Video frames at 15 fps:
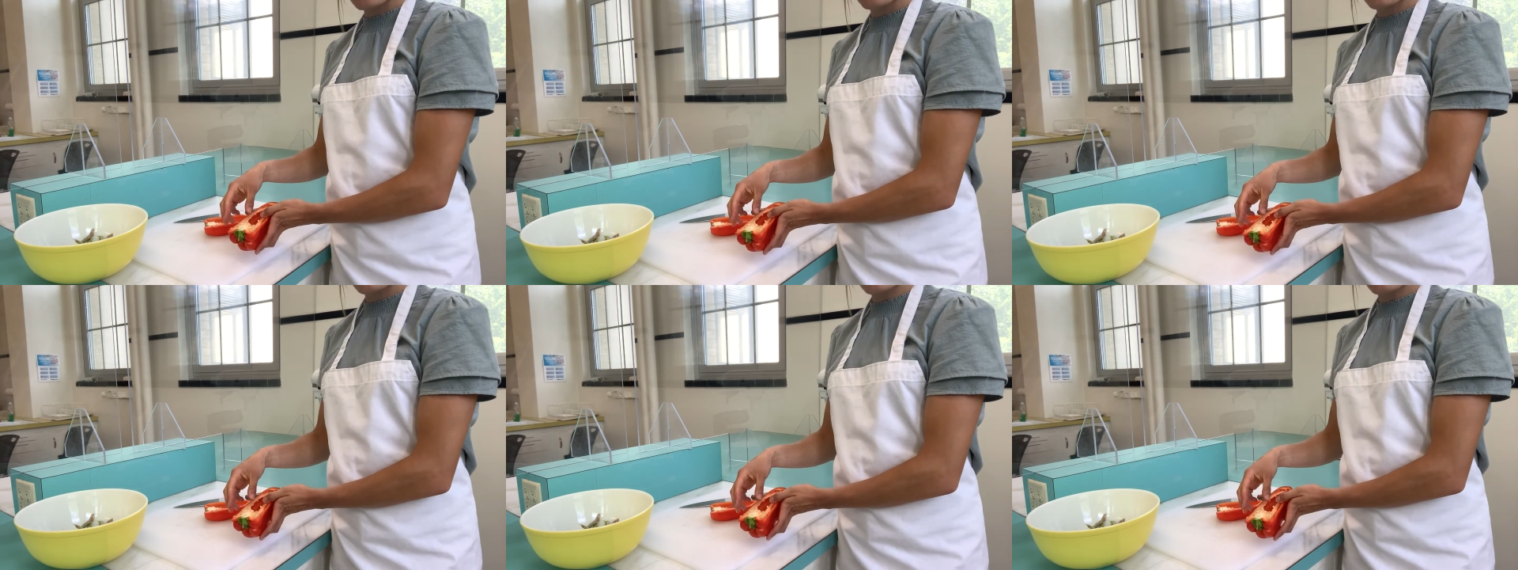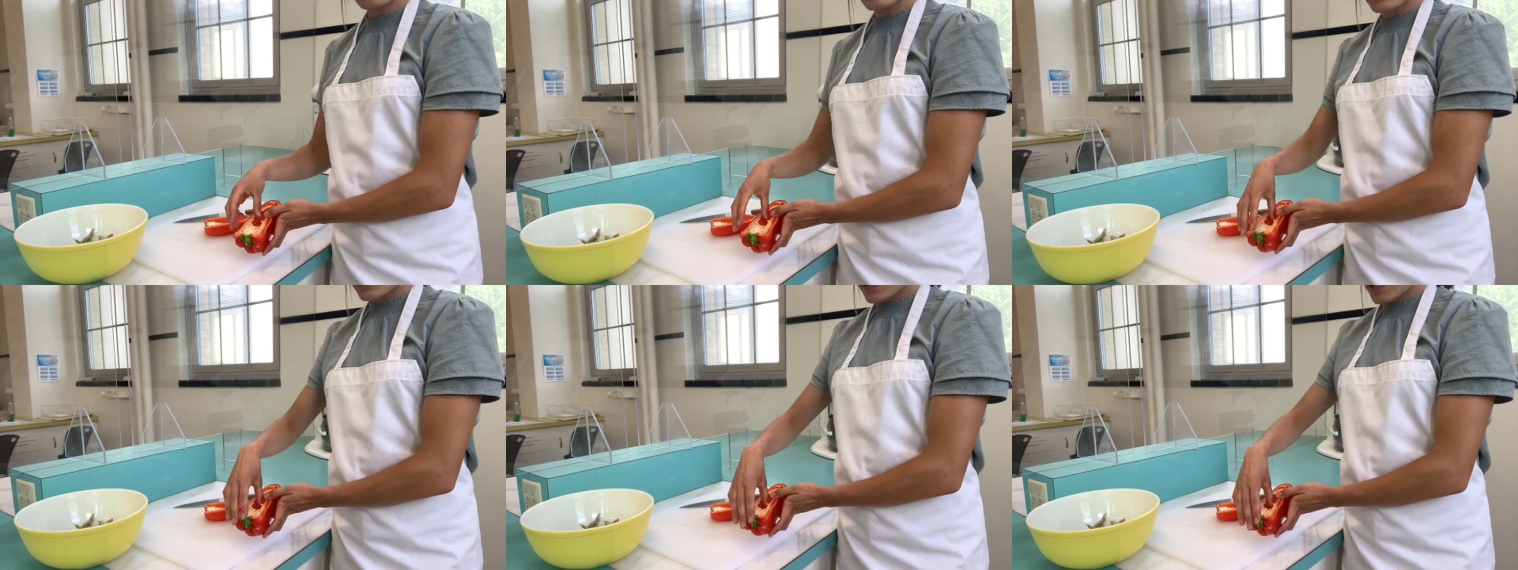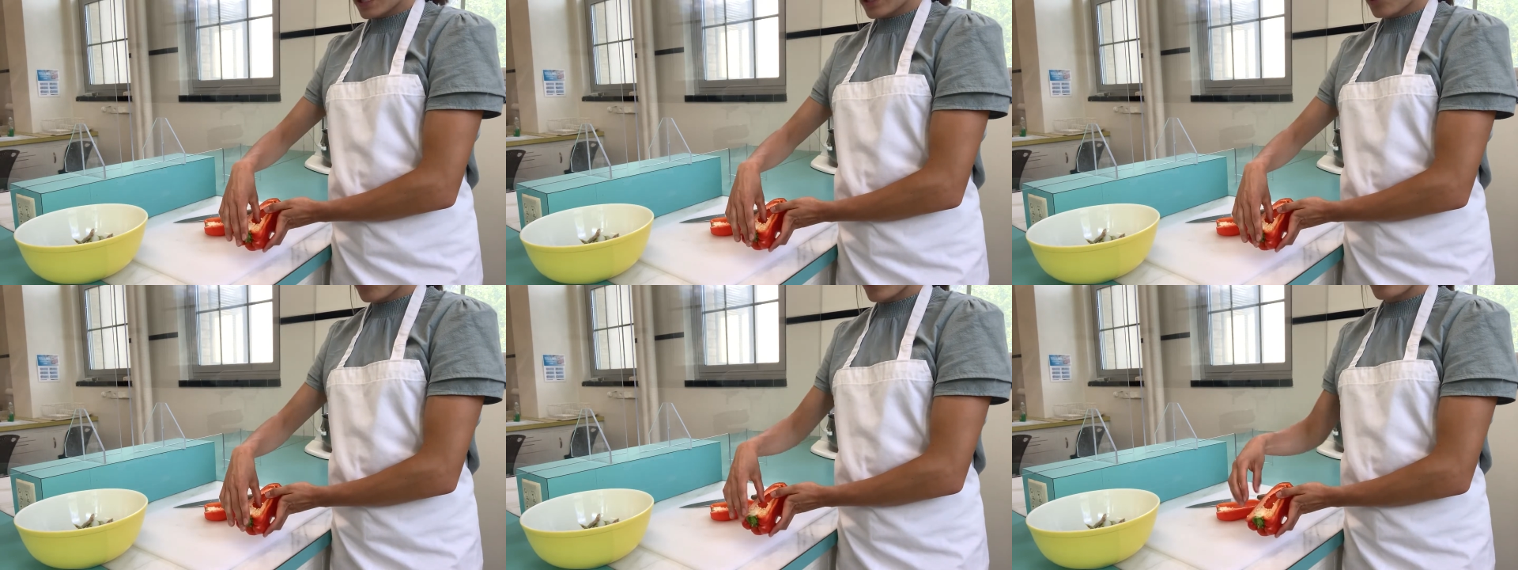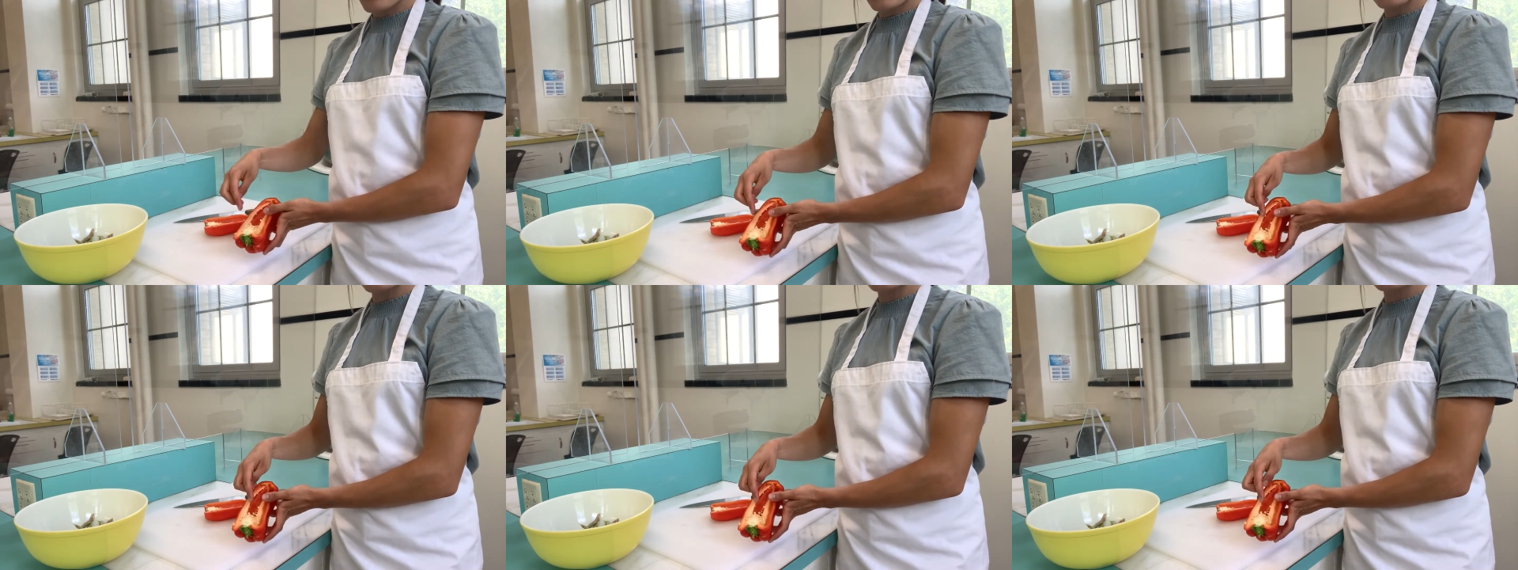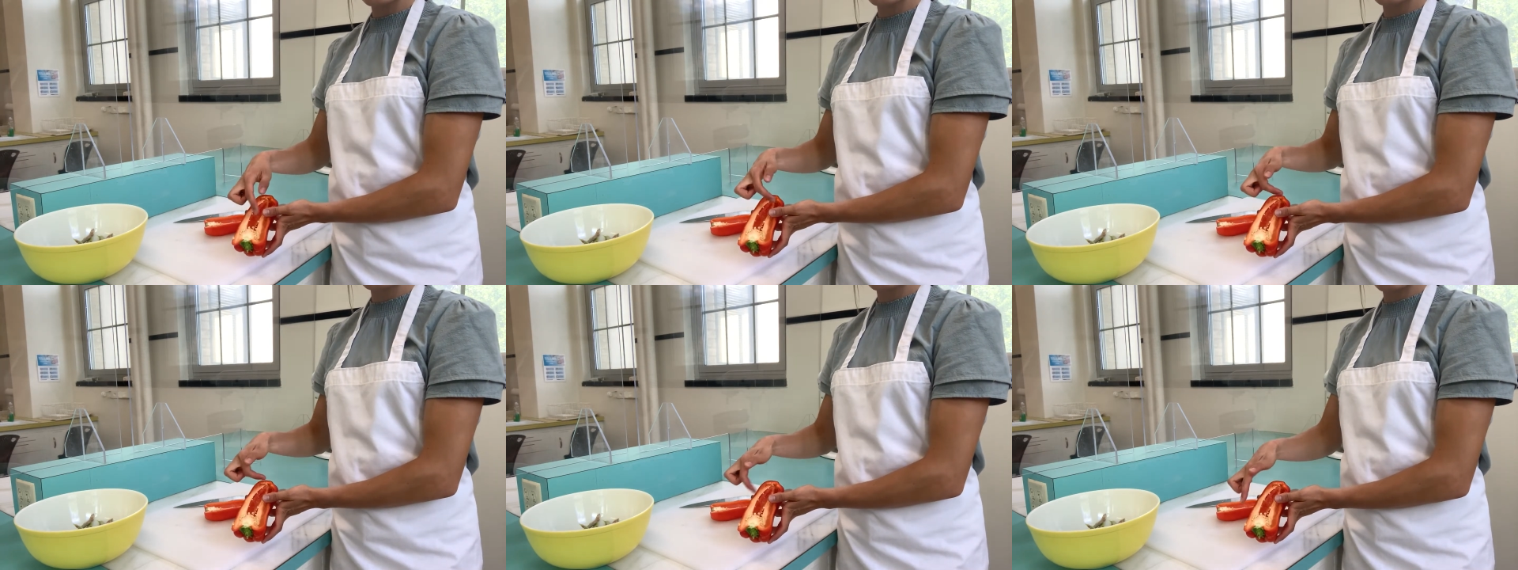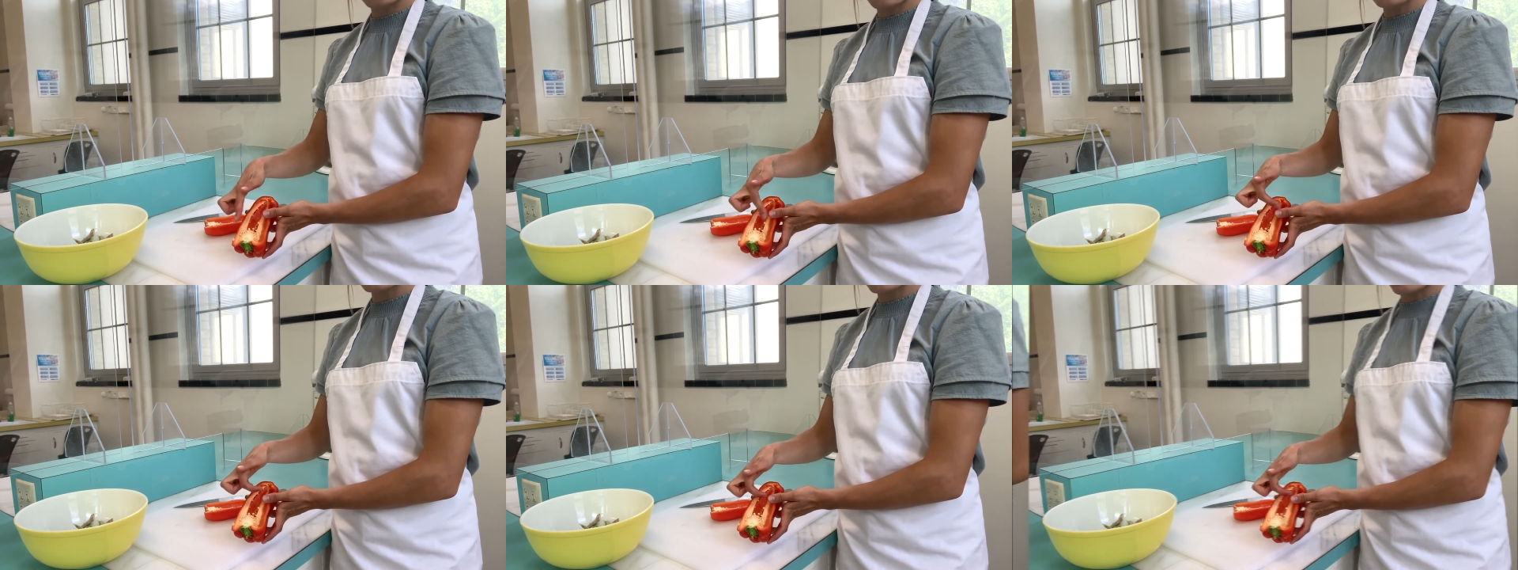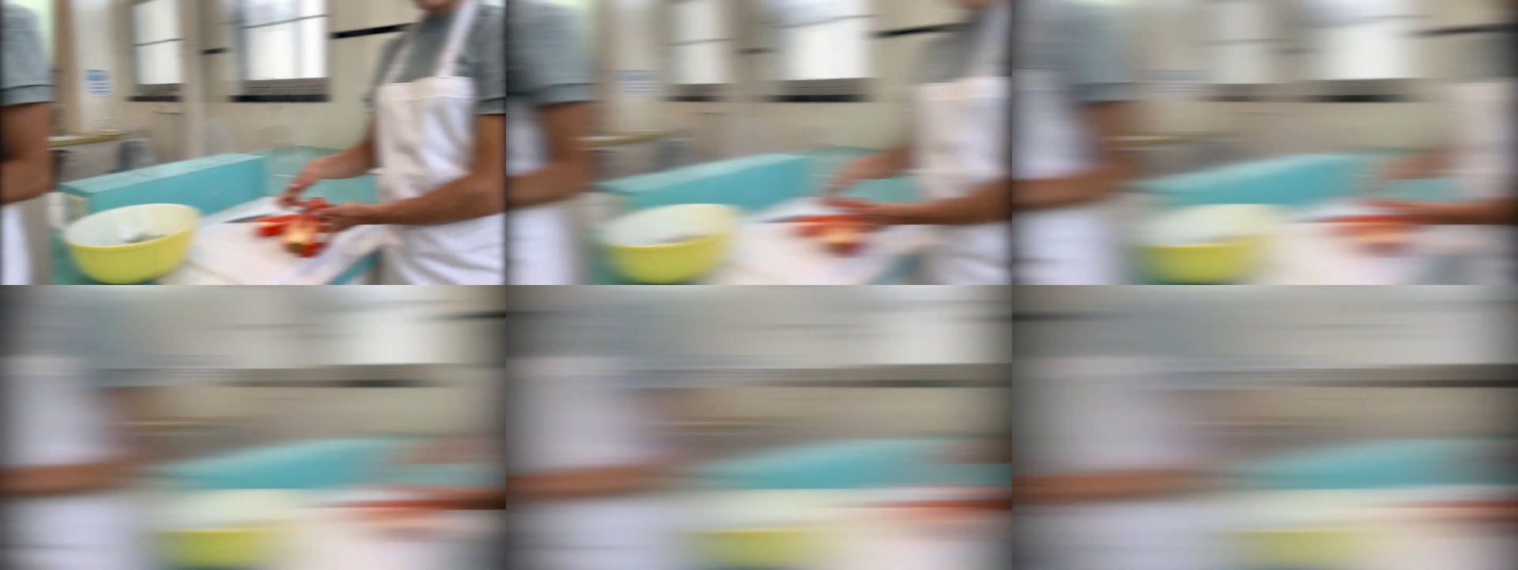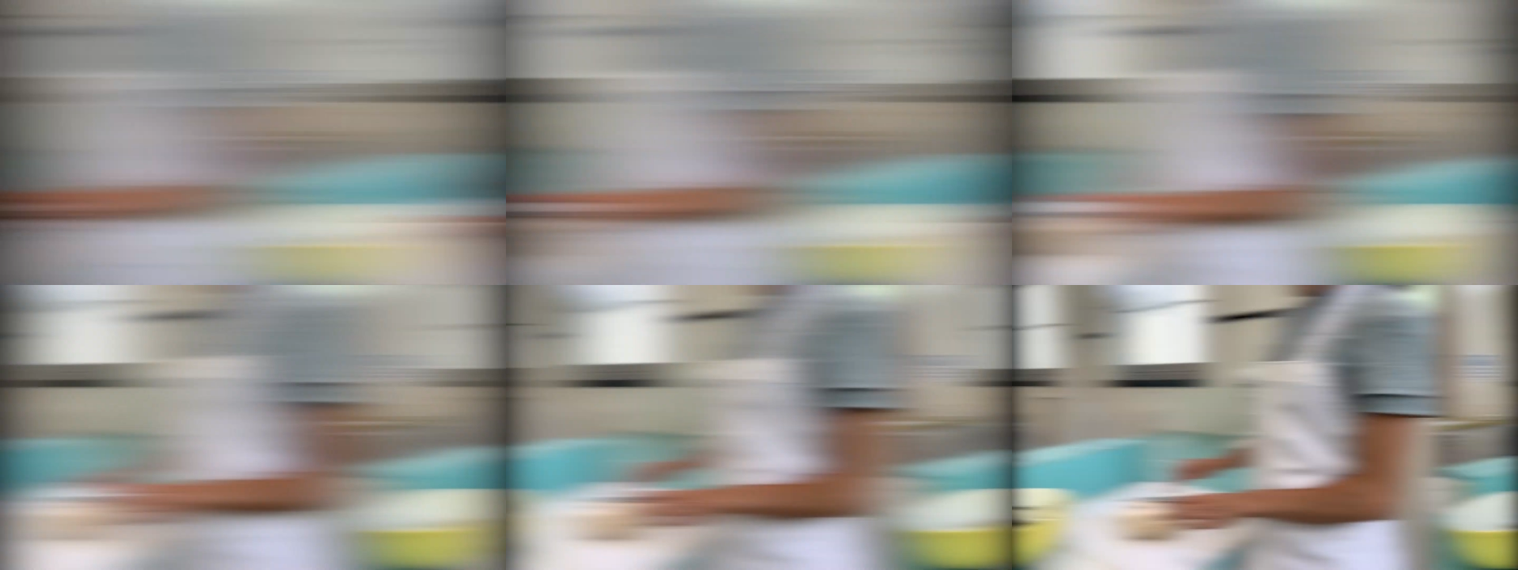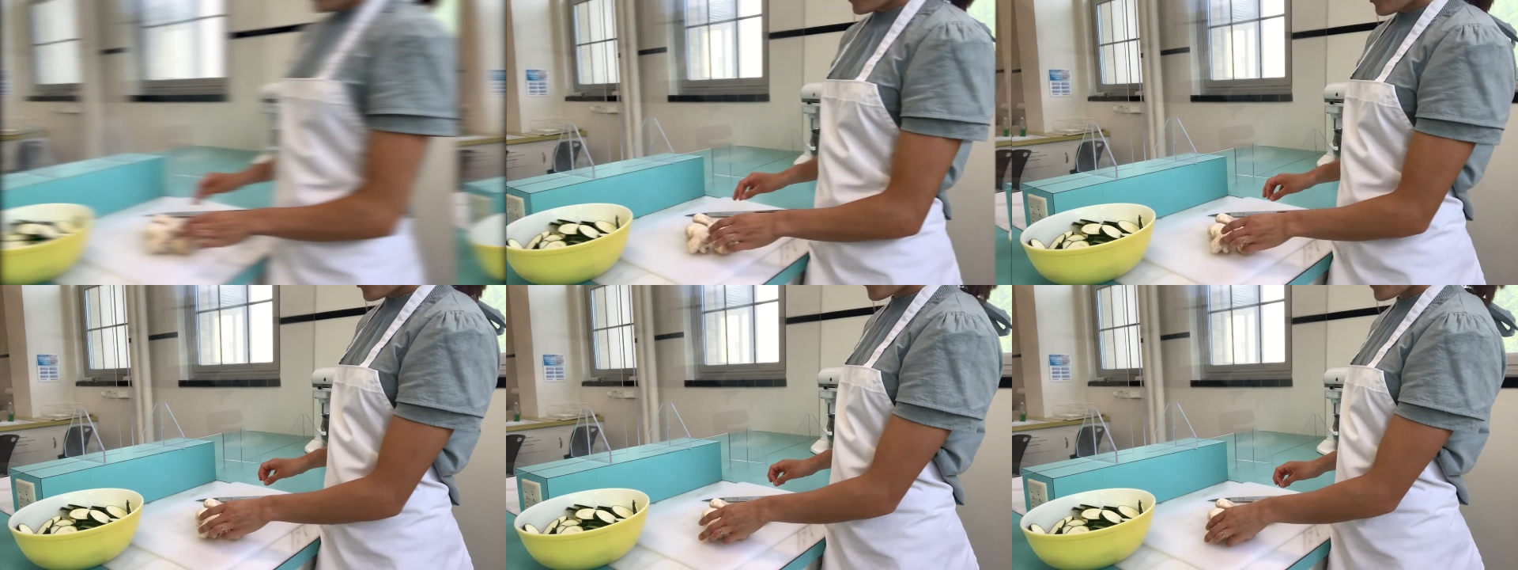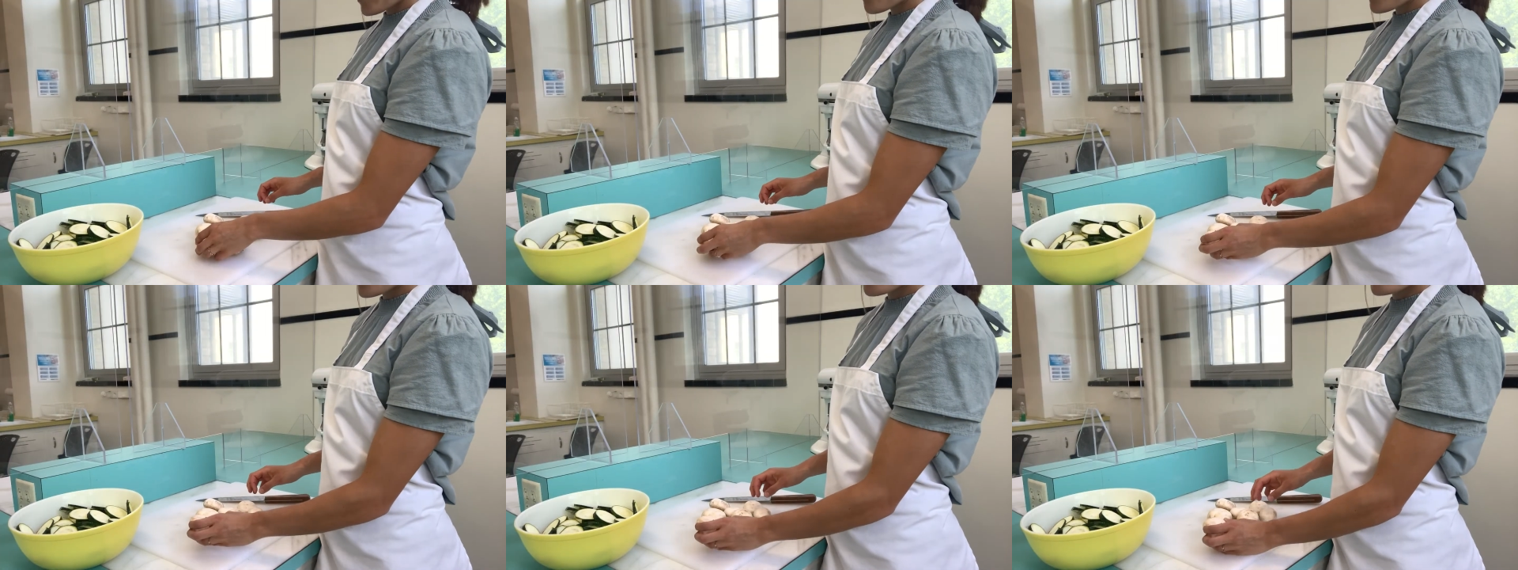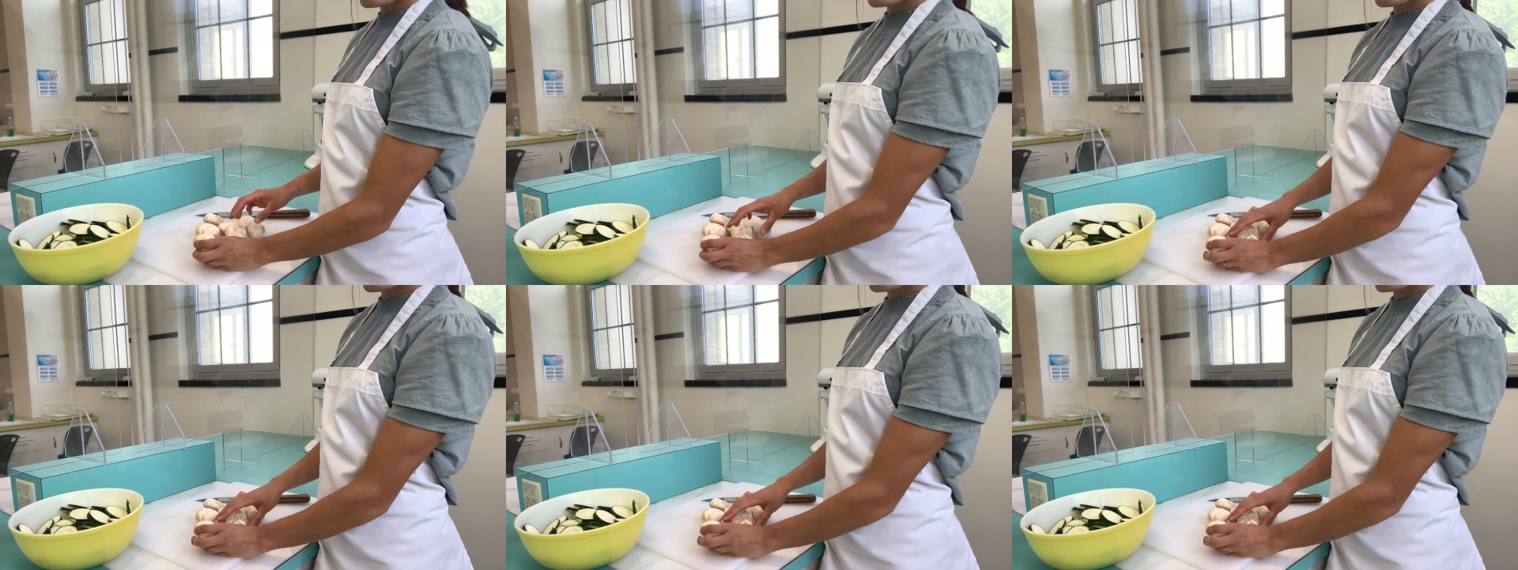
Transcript: No face is visible, so there are no lips to read.